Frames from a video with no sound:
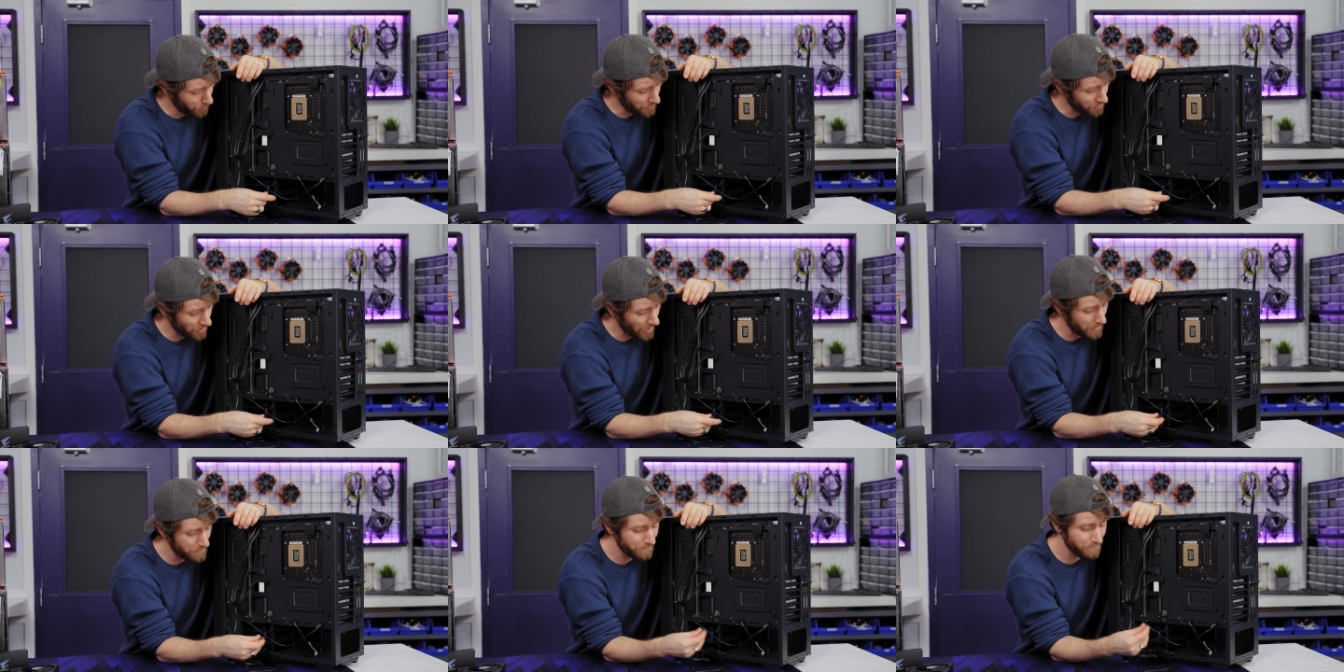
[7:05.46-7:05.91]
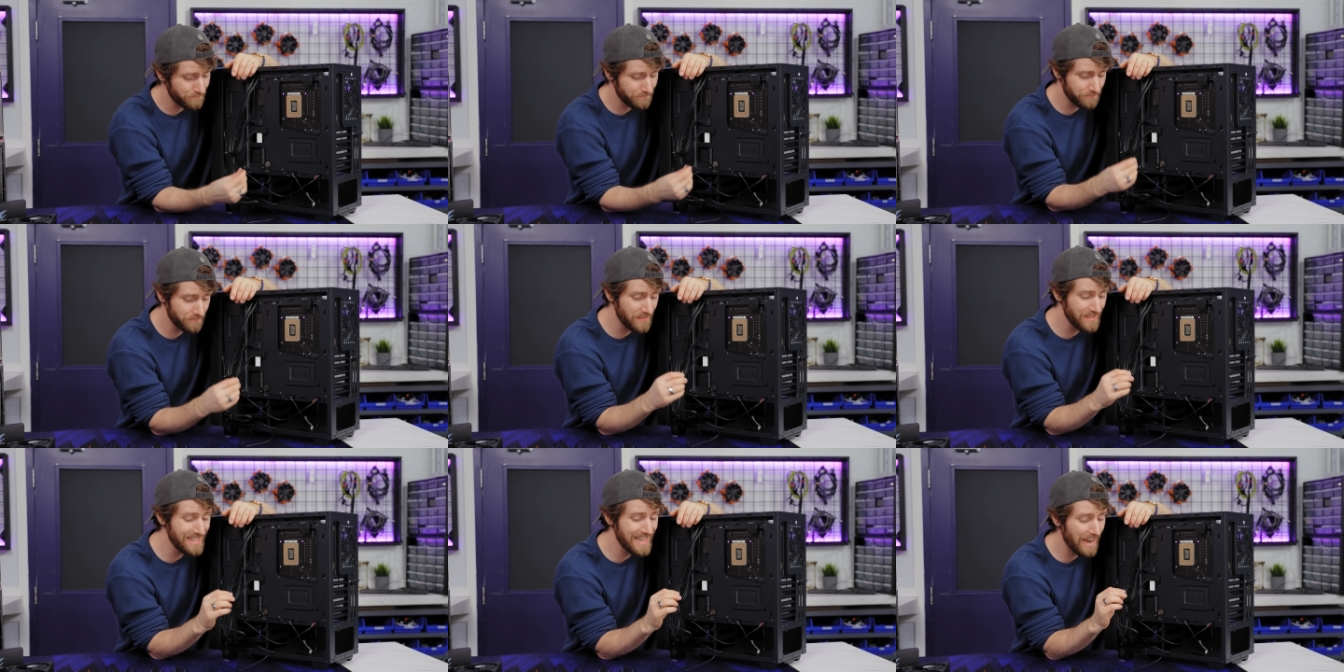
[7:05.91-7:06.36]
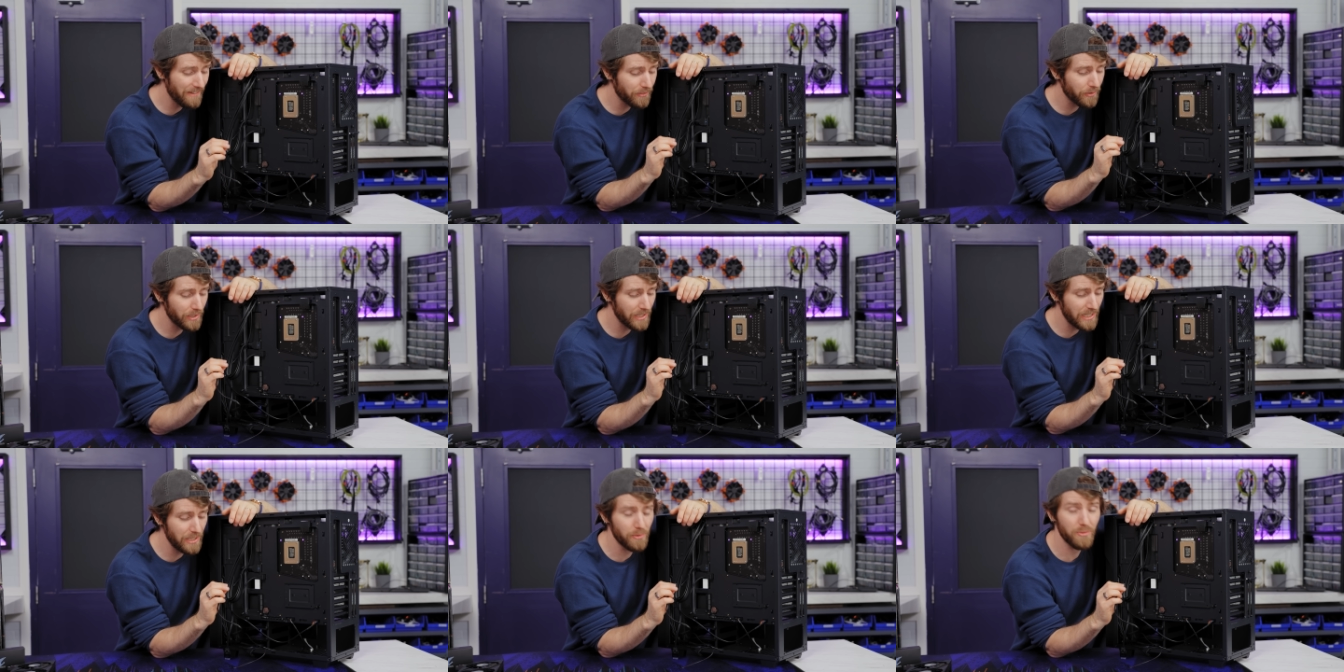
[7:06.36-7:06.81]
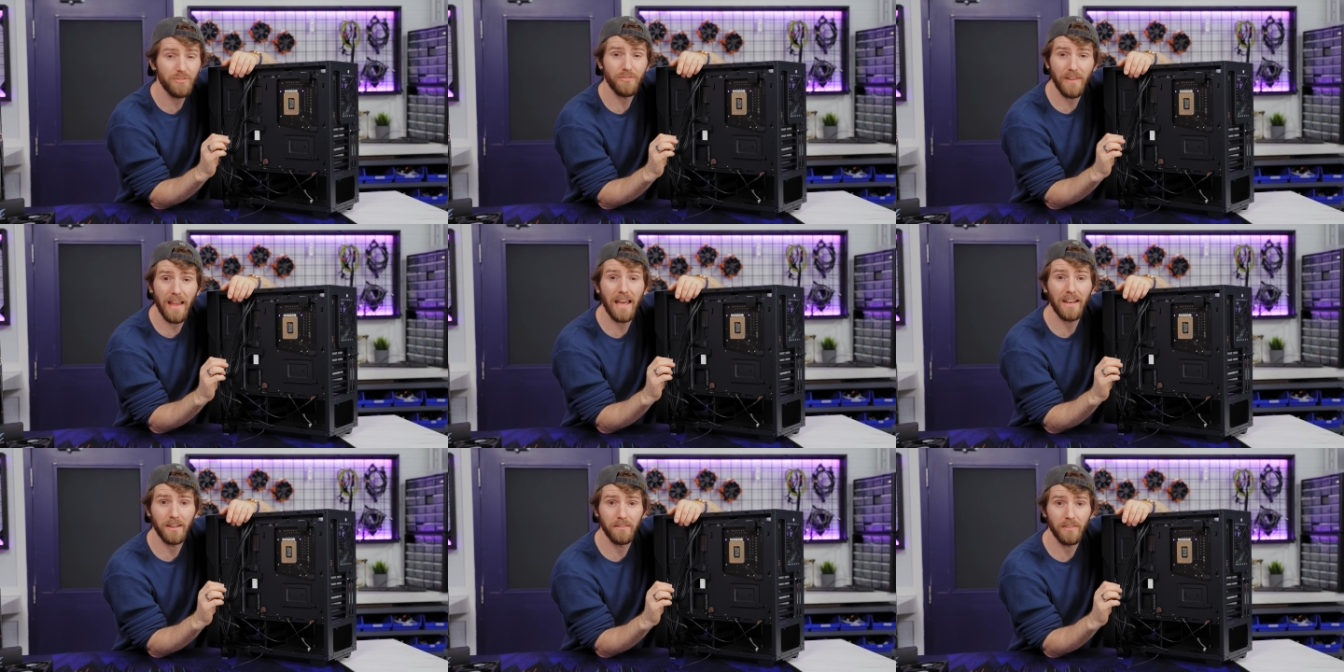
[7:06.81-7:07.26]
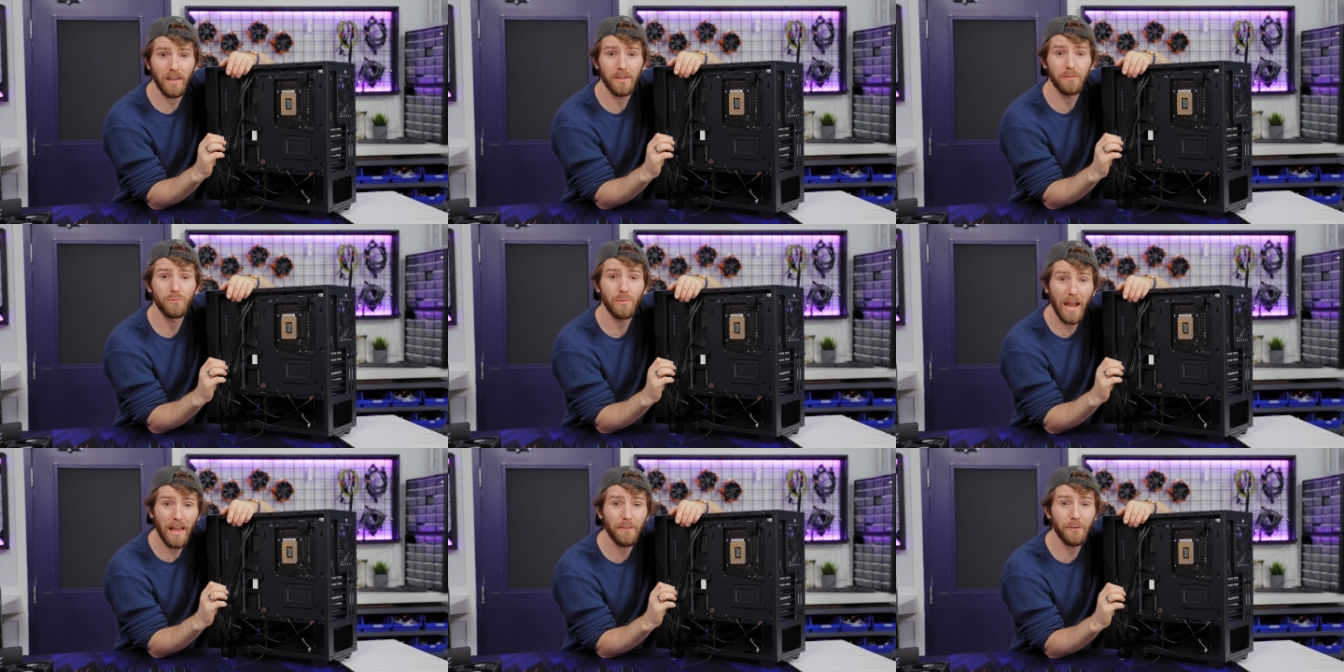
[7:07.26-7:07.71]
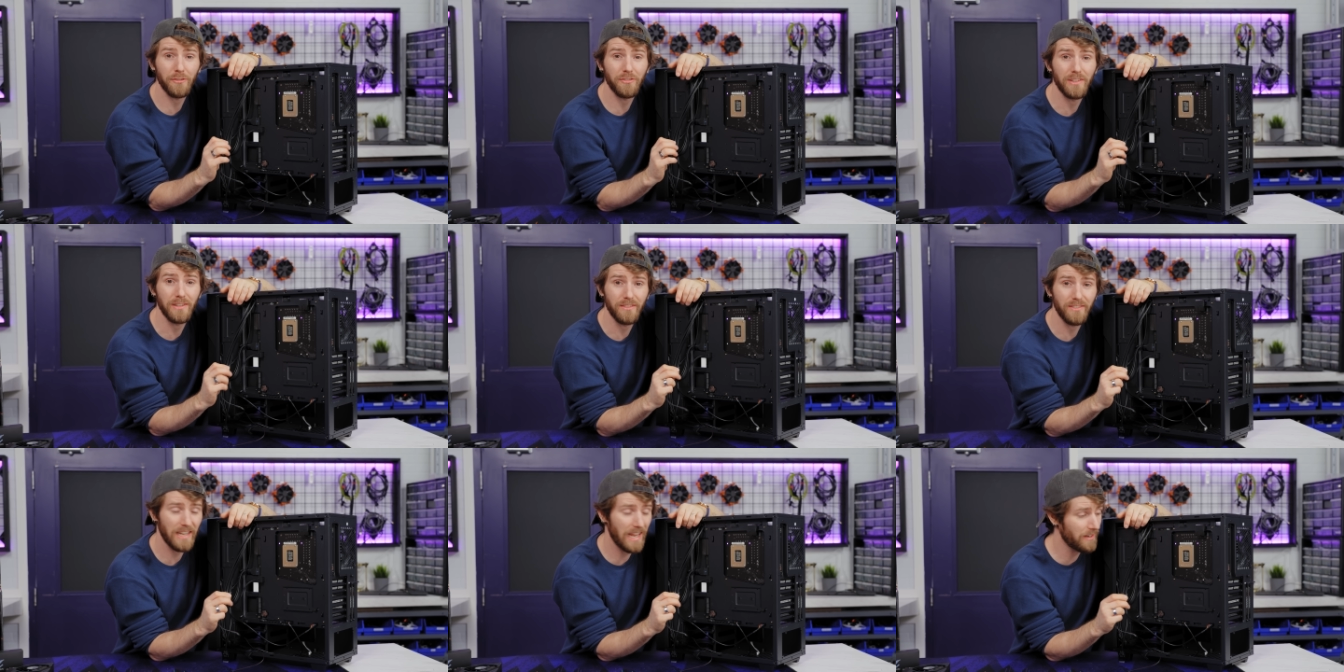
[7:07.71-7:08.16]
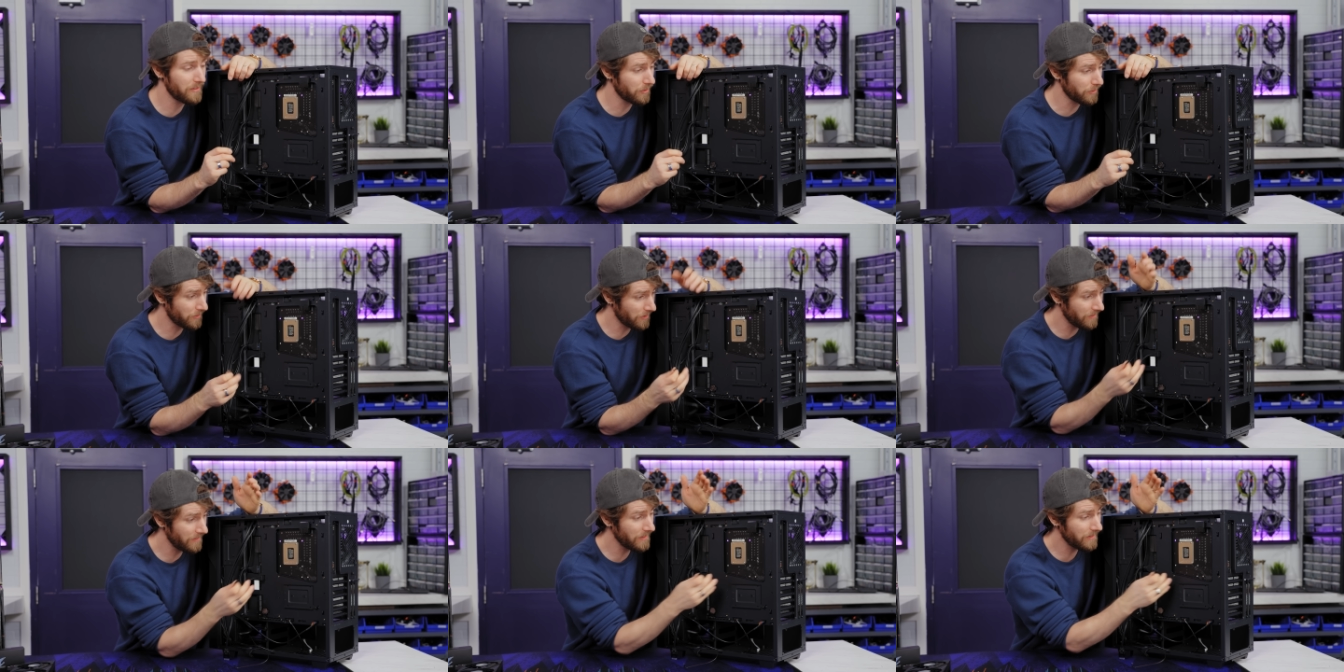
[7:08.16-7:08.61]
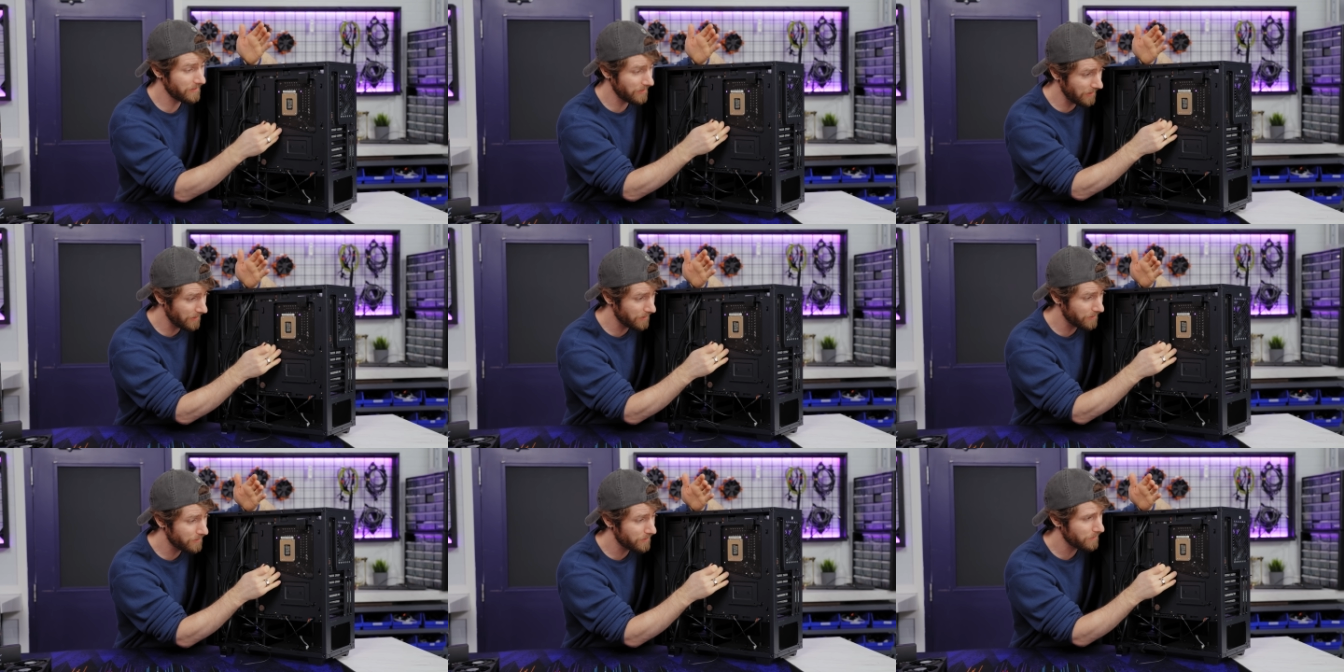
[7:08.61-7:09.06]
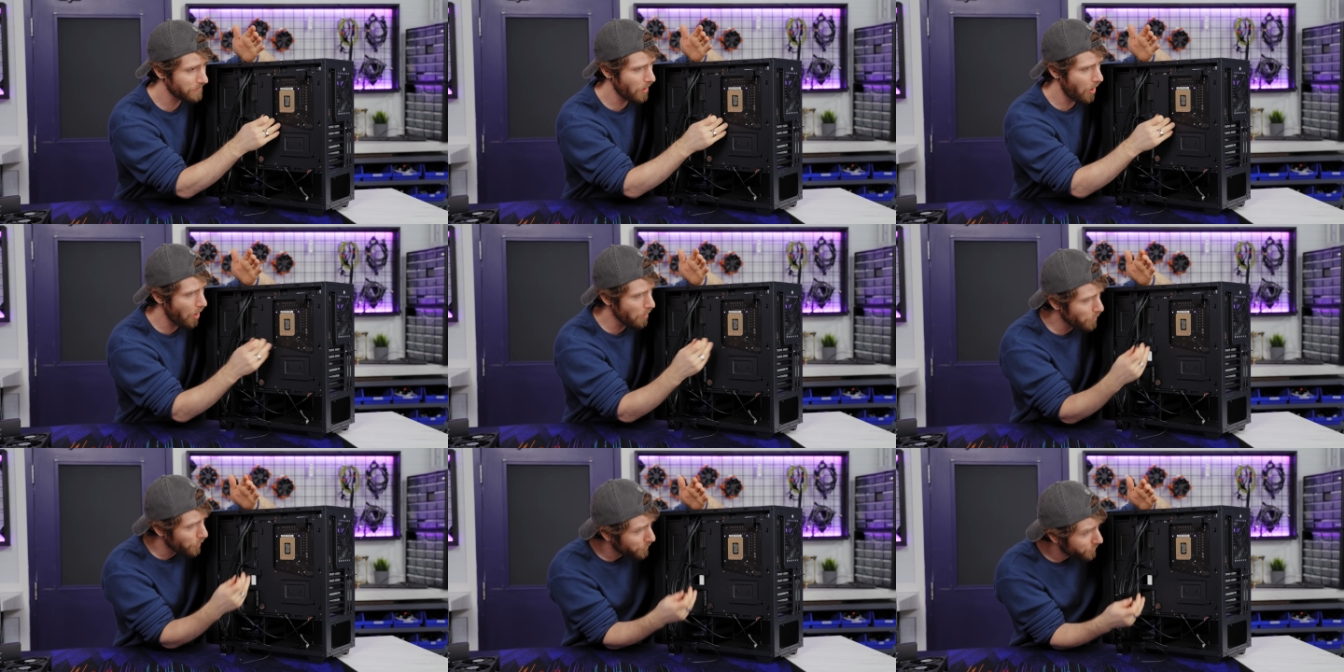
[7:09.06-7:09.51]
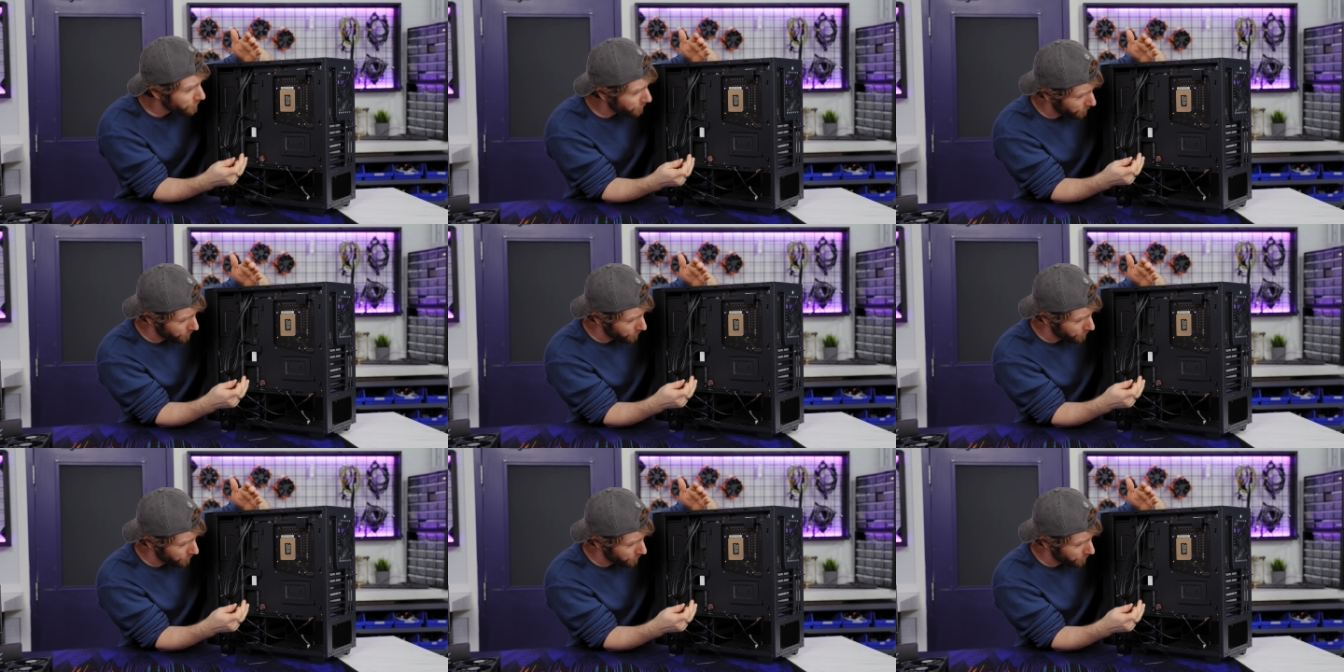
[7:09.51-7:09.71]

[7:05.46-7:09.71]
which I'm never a huge fan of. I'd rather see standards, and this is almost